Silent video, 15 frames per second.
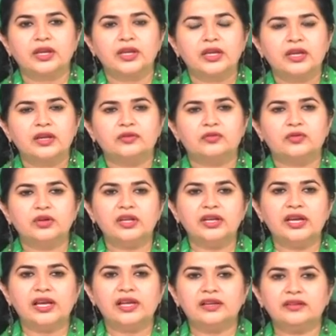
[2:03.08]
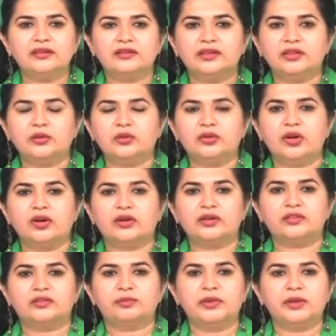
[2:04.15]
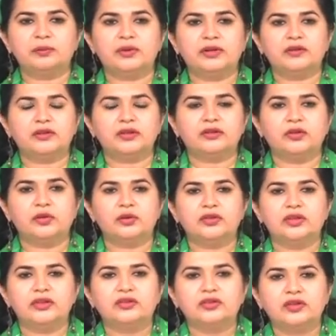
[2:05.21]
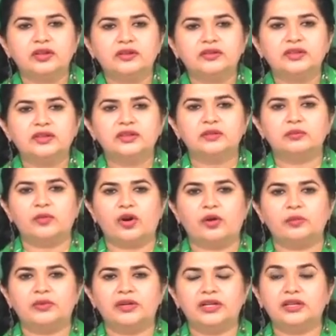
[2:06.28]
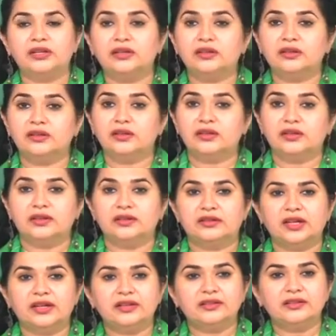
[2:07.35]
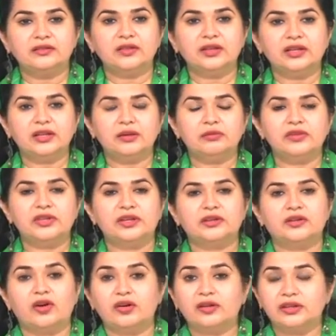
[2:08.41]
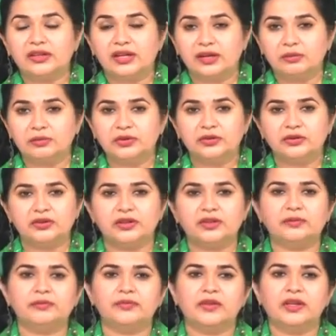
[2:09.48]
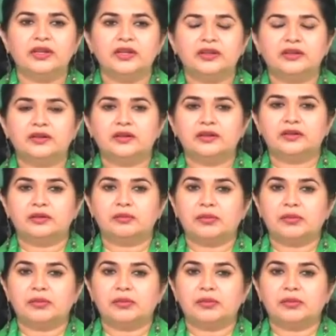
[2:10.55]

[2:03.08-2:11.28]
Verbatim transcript: If Woody Allen's New York is peopled with those interested in Bob Dylan, Tennessee Williams and Guggenheim Museum, the